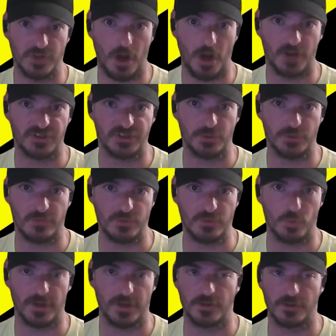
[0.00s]
to talk to if
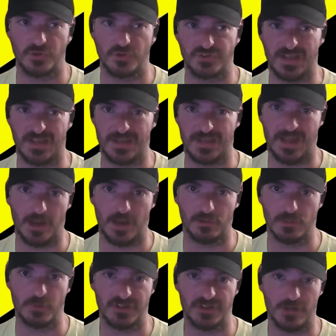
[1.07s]
you want to understand how
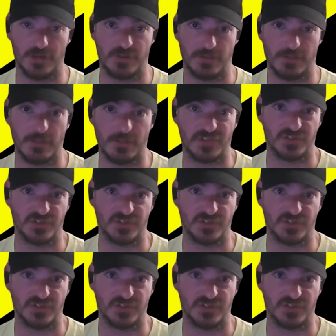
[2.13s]
libertarian